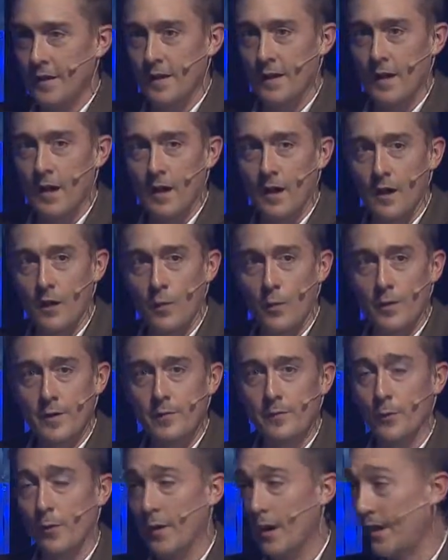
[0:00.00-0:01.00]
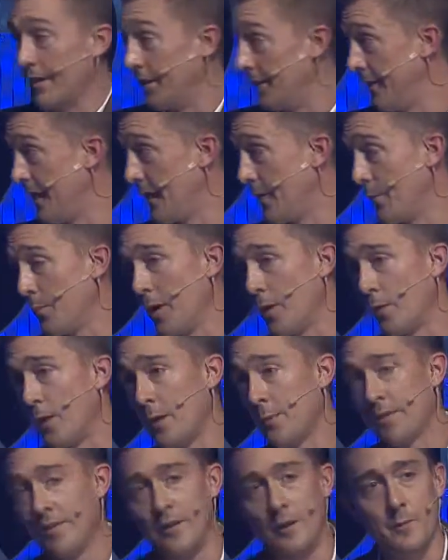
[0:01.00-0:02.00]
Wonderful. That about
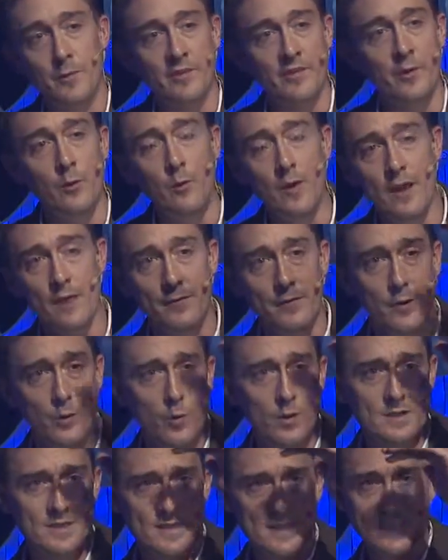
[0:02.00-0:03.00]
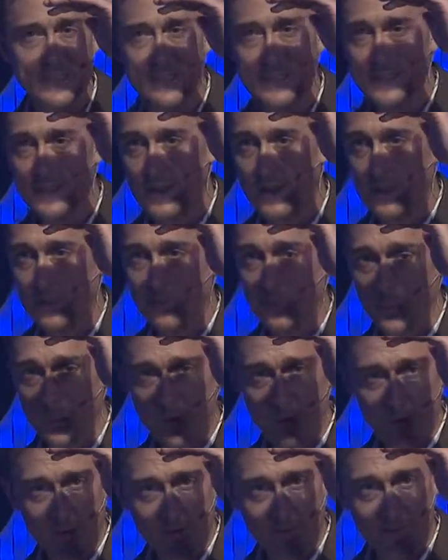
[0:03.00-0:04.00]
wraps it up. Does anyone have any questions from the
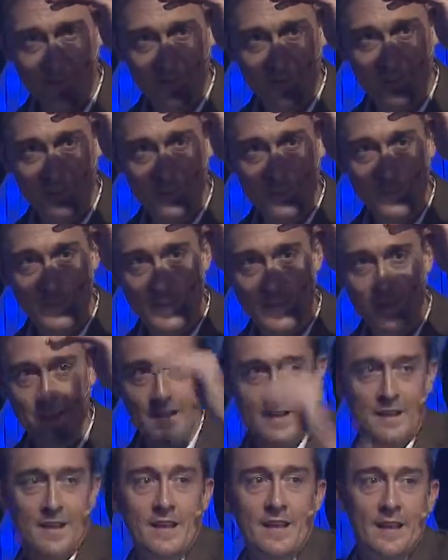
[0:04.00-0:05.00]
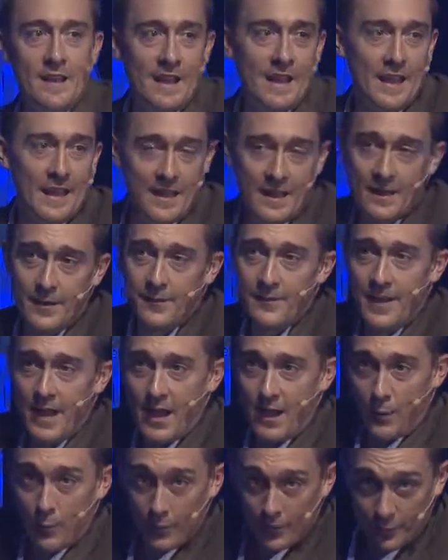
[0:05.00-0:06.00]
audience? And if
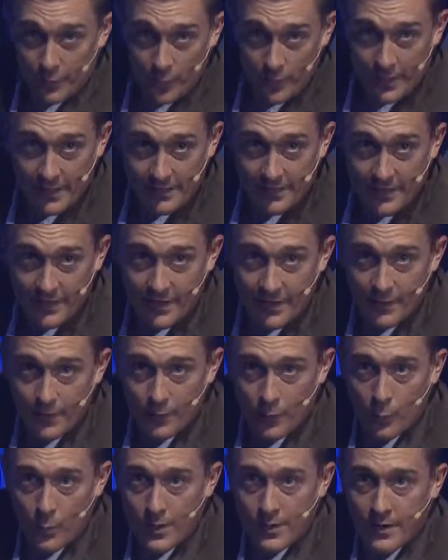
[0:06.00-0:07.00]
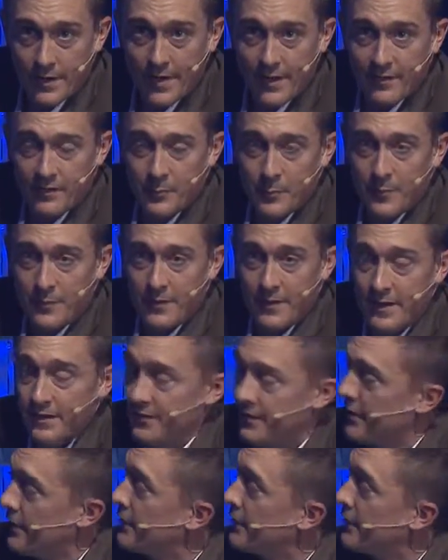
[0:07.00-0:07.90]
not, we'll get to the winner announcement for next year.